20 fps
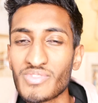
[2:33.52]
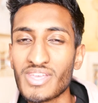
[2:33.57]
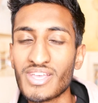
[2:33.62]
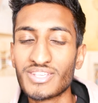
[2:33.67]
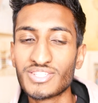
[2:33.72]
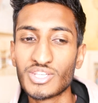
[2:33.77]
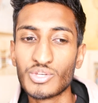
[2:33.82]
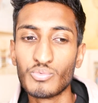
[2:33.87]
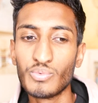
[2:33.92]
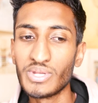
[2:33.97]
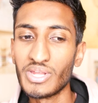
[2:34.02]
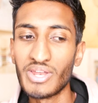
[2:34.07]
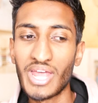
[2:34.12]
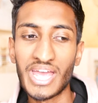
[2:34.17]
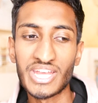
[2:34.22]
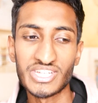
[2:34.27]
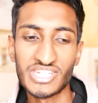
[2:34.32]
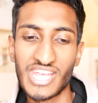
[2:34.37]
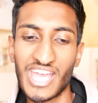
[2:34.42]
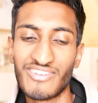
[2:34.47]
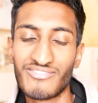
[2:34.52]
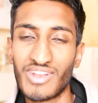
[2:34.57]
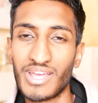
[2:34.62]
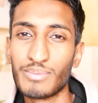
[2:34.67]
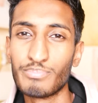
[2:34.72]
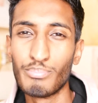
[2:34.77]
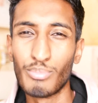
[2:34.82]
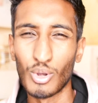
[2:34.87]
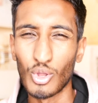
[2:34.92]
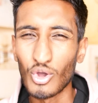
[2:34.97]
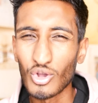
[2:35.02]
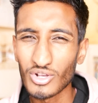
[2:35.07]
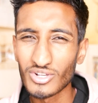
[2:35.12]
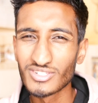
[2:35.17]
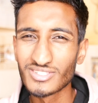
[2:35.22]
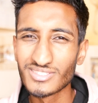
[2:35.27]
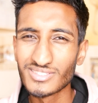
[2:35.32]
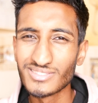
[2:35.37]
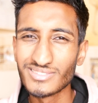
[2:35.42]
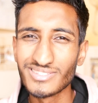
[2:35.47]
So we don't actually have like
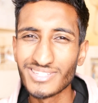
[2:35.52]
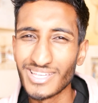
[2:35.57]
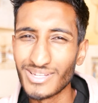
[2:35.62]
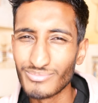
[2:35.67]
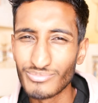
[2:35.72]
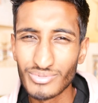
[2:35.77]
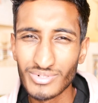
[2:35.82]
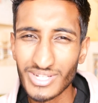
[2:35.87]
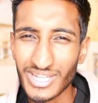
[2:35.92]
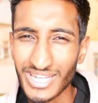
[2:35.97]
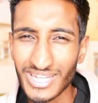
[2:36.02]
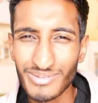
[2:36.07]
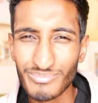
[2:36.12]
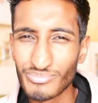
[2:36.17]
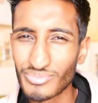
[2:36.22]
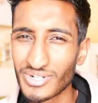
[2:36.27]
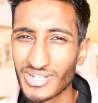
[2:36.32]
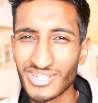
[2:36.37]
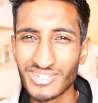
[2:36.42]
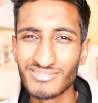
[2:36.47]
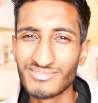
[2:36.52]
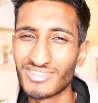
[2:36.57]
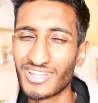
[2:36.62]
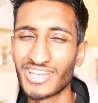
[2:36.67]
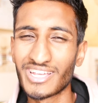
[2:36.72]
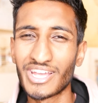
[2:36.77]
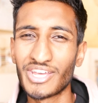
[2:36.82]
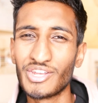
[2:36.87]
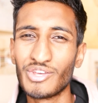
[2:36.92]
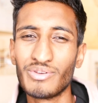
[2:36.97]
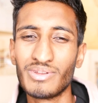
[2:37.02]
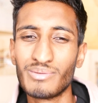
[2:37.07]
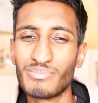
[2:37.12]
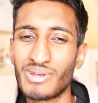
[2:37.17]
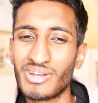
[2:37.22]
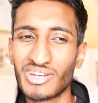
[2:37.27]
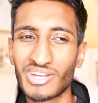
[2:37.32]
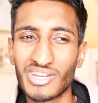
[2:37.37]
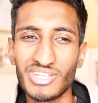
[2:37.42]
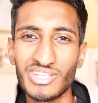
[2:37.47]
blocks in Britain. Like I know in
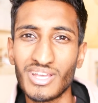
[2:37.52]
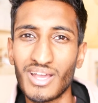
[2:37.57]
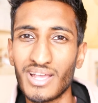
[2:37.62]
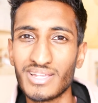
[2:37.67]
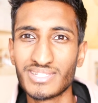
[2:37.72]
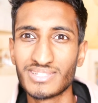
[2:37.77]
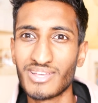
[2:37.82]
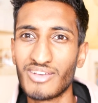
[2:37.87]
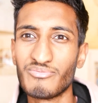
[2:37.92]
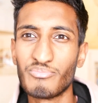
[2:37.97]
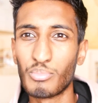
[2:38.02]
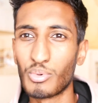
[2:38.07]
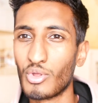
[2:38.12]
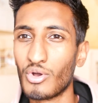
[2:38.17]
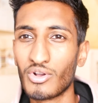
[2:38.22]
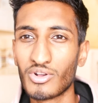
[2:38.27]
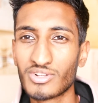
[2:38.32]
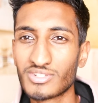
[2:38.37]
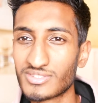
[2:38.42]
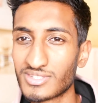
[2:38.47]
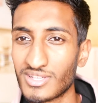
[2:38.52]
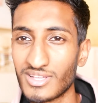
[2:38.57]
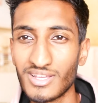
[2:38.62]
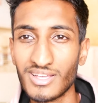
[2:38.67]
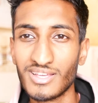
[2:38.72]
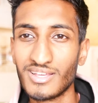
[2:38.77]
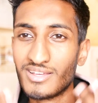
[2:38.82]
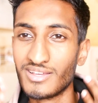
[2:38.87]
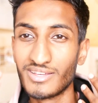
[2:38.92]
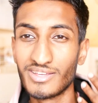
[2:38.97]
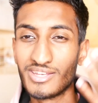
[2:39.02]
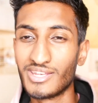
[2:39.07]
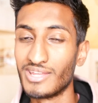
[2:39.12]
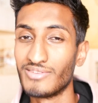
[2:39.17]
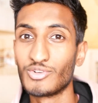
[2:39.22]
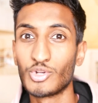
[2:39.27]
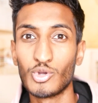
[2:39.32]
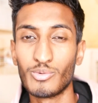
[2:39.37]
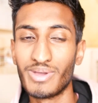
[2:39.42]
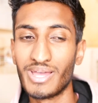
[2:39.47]
America you guys have blocks. I
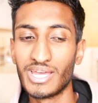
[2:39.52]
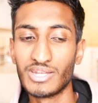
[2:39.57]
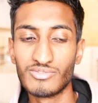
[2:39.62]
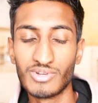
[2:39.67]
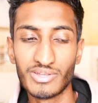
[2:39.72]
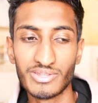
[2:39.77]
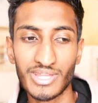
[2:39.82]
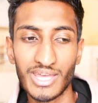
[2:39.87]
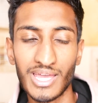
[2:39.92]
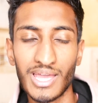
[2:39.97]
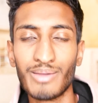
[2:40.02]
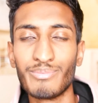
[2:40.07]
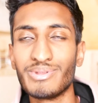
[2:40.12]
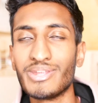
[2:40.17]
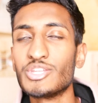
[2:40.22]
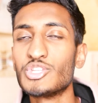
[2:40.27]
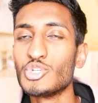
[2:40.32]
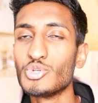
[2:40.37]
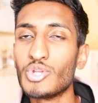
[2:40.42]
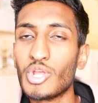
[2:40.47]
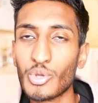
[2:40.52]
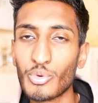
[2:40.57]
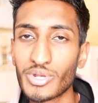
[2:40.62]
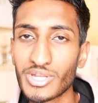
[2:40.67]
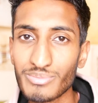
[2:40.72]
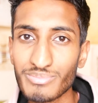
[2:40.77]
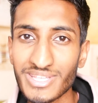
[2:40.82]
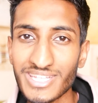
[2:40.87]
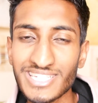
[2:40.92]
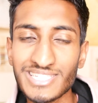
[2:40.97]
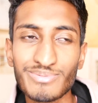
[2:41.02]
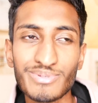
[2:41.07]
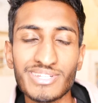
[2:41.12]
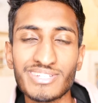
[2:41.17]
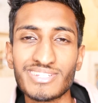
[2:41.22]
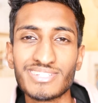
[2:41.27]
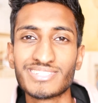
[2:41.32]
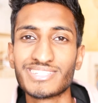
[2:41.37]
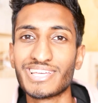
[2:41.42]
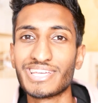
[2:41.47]
never got my head around that. I mean, I do know what it means, but it's
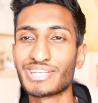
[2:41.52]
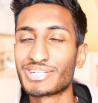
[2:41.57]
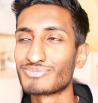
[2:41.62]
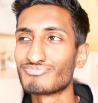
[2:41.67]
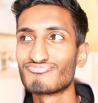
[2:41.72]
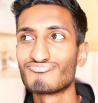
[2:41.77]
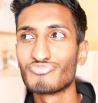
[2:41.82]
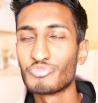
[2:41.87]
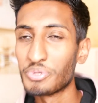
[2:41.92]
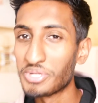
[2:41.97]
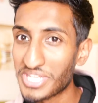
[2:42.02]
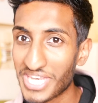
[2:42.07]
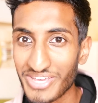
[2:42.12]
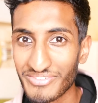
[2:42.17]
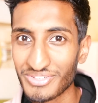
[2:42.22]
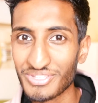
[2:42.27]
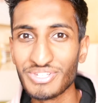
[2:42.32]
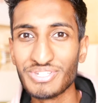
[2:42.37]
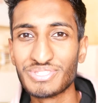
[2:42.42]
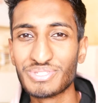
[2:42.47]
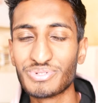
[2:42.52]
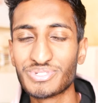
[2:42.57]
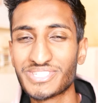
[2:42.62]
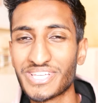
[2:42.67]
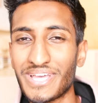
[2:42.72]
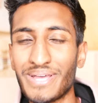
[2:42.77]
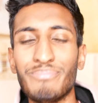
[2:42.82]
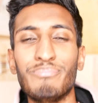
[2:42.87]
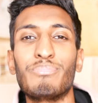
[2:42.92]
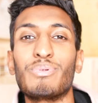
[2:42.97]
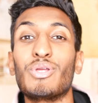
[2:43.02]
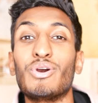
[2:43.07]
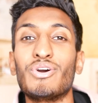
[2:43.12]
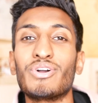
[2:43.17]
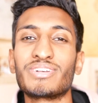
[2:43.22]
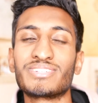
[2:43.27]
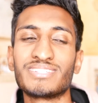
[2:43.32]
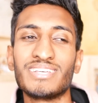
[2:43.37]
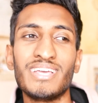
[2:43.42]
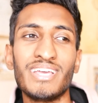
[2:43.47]
just like, we never use the term
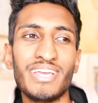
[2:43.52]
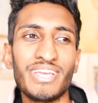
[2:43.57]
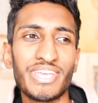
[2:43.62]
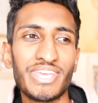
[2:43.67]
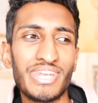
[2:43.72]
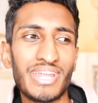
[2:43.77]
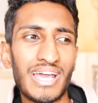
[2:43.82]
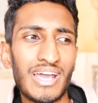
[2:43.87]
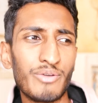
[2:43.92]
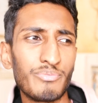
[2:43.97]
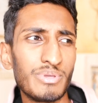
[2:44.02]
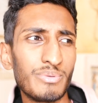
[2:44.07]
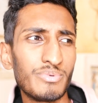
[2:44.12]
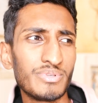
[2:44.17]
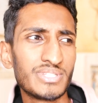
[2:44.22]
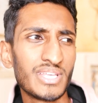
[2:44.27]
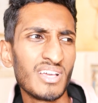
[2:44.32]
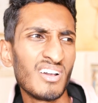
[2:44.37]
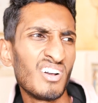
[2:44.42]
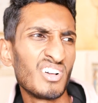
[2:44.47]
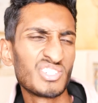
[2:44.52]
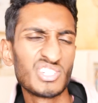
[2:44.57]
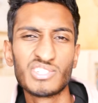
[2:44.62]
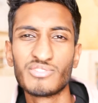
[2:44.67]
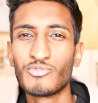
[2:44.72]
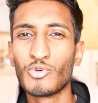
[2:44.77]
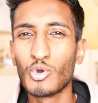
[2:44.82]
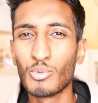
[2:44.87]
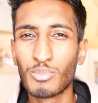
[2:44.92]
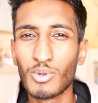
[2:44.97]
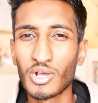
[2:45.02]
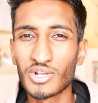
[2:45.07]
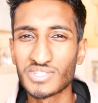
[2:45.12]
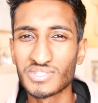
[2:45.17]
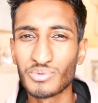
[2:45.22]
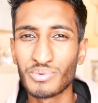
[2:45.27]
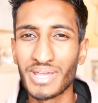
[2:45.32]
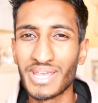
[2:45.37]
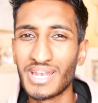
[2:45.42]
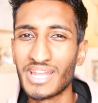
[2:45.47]
blocks. You know how people say, oh, it's just 4 blocks
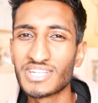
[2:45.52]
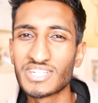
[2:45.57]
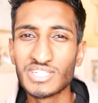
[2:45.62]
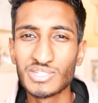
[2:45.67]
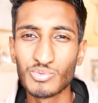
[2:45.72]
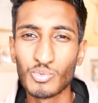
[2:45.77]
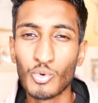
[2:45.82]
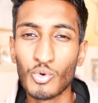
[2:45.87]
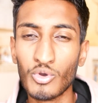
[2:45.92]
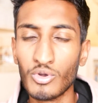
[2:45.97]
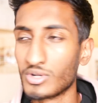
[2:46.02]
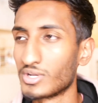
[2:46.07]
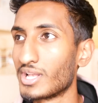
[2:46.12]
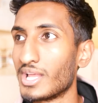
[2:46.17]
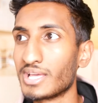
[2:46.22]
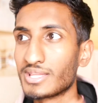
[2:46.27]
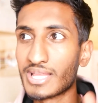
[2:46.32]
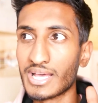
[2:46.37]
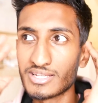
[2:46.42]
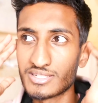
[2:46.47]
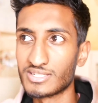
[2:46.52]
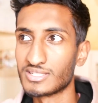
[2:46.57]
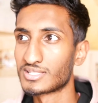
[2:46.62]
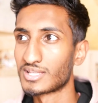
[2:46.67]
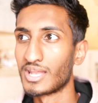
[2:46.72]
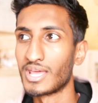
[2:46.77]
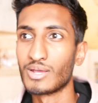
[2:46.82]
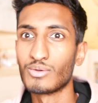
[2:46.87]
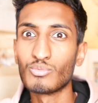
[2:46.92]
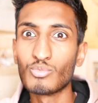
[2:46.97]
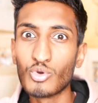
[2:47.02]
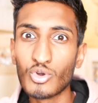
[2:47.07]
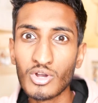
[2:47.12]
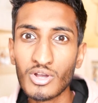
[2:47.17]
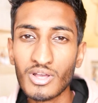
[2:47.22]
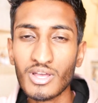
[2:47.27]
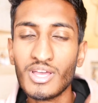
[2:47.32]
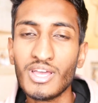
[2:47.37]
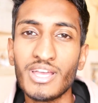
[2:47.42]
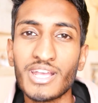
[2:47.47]
away, let's just walk. Like, that's just like,
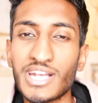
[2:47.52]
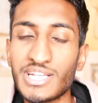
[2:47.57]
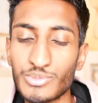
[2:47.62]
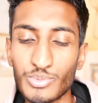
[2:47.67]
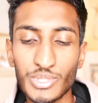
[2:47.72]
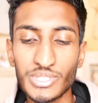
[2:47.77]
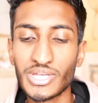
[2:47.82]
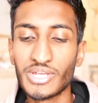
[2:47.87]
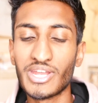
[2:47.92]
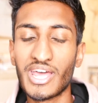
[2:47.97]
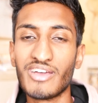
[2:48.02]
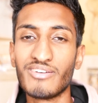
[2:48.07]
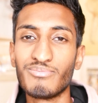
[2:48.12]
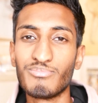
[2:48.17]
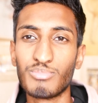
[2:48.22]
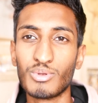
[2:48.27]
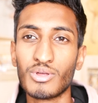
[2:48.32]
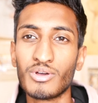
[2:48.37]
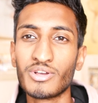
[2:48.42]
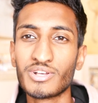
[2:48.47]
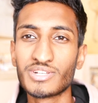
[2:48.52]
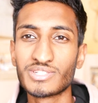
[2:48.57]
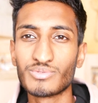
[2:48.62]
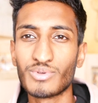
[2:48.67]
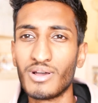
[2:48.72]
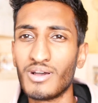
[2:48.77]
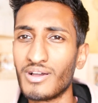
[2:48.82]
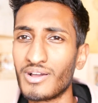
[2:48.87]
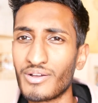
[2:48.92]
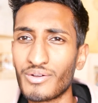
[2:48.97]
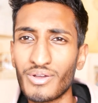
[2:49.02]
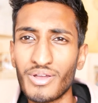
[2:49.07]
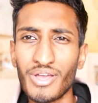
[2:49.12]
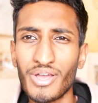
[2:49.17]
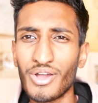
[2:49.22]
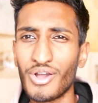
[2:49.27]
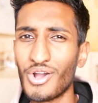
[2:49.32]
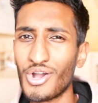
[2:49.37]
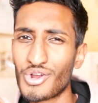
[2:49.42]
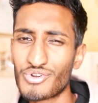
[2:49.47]
what? Because we don't have blocks. Our
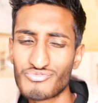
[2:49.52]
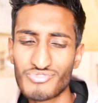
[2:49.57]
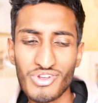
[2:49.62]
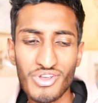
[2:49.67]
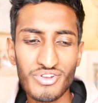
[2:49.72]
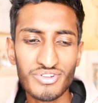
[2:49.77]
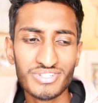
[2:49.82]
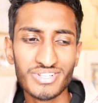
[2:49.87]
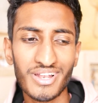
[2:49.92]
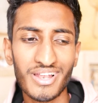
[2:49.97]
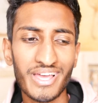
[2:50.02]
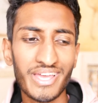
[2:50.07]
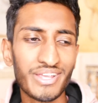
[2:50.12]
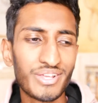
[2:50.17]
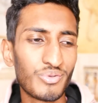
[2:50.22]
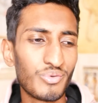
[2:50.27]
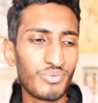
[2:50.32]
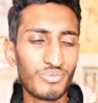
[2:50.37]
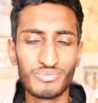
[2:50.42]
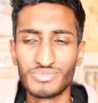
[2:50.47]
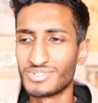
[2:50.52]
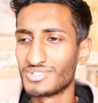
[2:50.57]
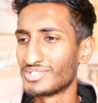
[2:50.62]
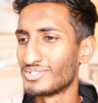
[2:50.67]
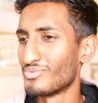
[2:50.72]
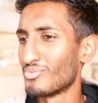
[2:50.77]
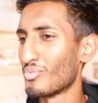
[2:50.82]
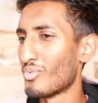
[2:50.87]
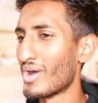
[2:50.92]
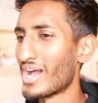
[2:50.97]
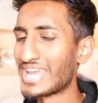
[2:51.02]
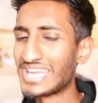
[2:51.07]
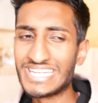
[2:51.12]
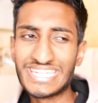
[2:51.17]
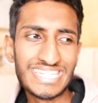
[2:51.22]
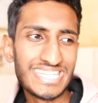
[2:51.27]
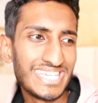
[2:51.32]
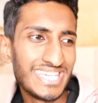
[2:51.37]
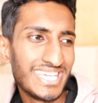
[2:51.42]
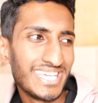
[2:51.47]
roads are like
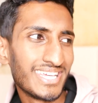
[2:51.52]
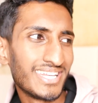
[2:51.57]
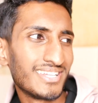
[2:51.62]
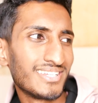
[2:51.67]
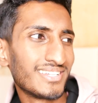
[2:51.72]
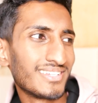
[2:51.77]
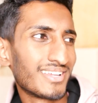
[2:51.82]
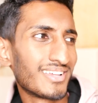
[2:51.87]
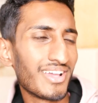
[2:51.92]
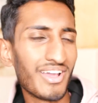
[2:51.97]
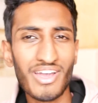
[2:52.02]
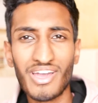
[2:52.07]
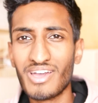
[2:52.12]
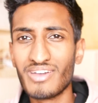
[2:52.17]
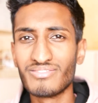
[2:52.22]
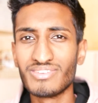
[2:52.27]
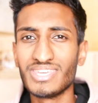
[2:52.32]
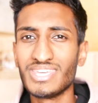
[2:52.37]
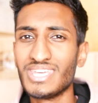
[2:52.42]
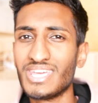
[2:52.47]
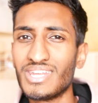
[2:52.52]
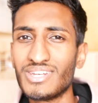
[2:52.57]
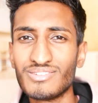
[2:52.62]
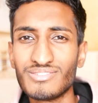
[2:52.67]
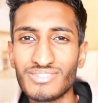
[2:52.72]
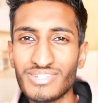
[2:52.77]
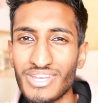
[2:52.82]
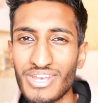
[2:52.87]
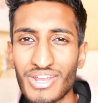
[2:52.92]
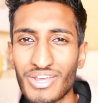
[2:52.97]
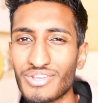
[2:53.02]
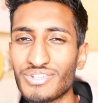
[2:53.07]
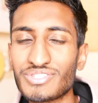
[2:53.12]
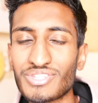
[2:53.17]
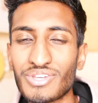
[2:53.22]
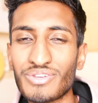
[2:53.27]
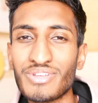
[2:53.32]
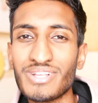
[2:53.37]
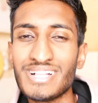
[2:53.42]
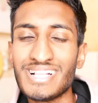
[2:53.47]
windy and curvy, and you know,
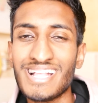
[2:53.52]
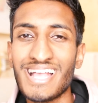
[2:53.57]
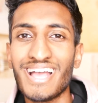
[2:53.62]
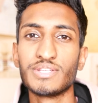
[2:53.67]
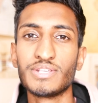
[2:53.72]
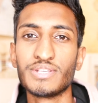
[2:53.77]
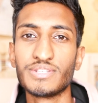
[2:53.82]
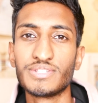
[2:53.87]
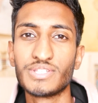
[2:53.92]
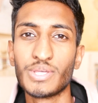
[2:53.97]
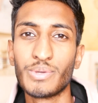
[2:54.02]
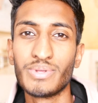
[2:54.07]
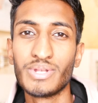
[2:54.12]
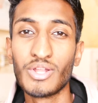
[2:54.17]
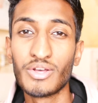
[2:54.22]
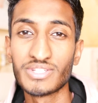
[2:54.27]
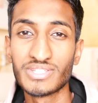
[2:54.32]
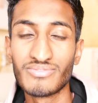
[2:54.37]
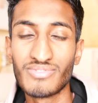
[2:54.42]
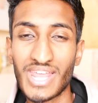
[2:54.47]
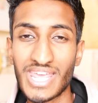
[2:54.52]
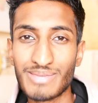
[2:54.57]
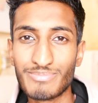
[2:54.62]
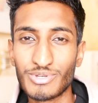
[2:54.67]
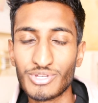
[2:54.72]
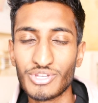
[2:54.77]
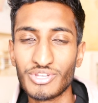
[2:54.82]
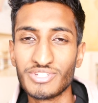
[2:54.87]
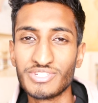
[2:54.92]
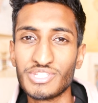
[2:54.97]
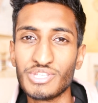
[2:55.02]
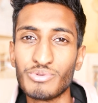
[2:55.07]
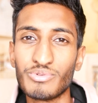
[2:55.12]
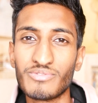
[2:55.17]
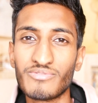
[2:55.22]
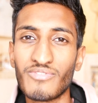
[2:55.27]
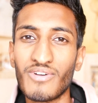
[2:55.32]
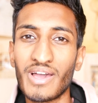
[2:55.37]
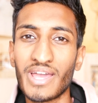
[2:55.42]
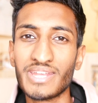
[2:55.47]
so in lots of neighbourhoods you would
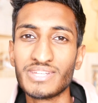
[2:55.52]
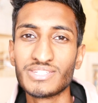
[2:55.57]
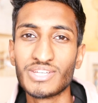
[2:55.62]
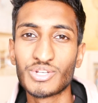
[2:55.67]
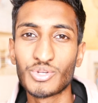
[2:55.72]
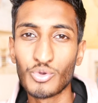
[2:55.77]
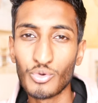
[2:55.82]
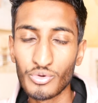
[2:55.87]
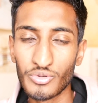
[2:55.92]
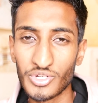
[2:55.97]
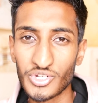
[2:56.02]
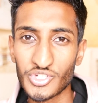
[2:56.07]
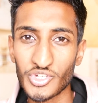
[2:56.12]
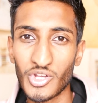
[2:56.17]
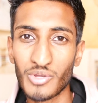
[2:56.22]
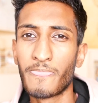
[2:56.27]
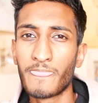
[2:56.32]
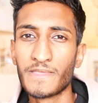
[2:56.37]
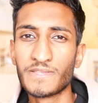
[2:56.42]
find a corner shop.